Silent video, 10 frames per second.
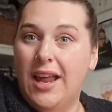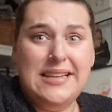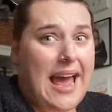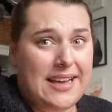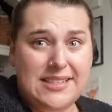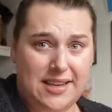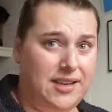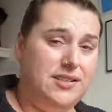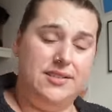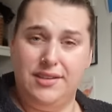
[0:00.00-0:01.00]

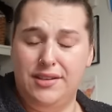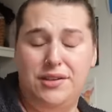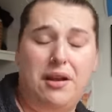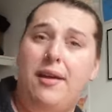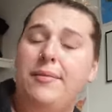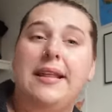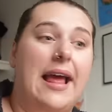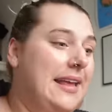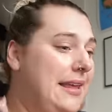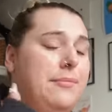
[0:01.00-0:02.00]
Texas, you know what I mean?
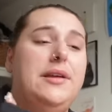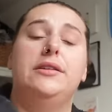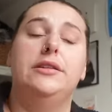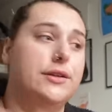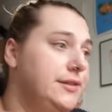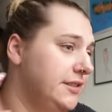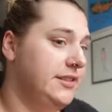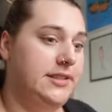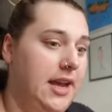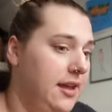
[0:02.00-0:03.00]
Like, give me a
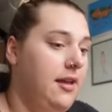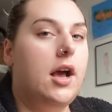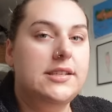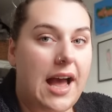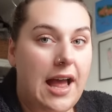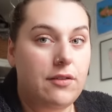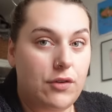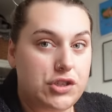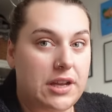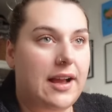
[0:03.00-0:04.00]
London date. Because I love
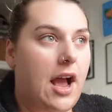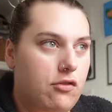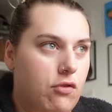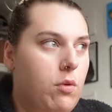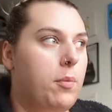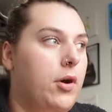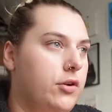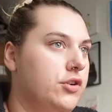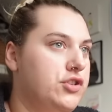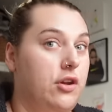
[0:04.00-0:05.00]
Usher, like I grew up
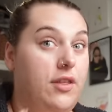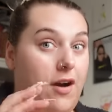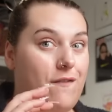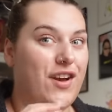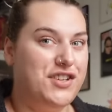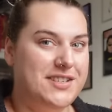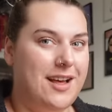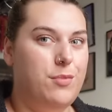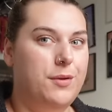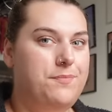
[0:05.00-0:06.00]
on Usher. The Confessions
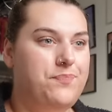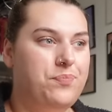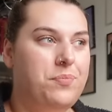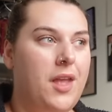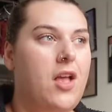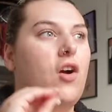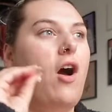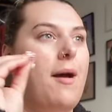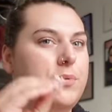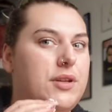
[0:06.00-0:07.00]
album
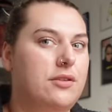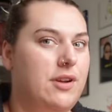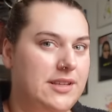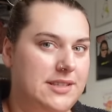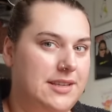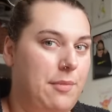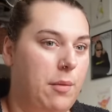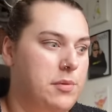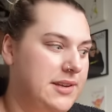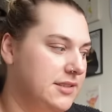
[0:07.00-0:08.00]
got absolutely rinsed in my
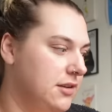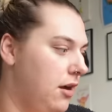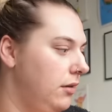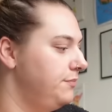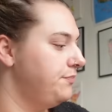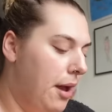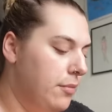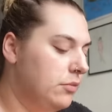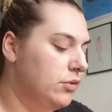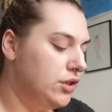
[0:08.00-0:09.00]
mum and dad's car. My
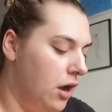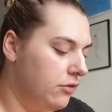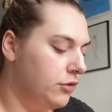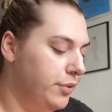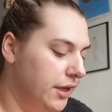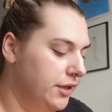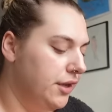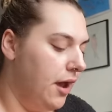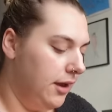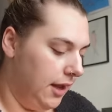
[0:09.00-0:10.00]
mum was an R&B
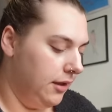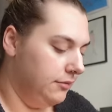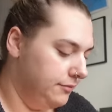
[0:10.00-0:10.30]
girly.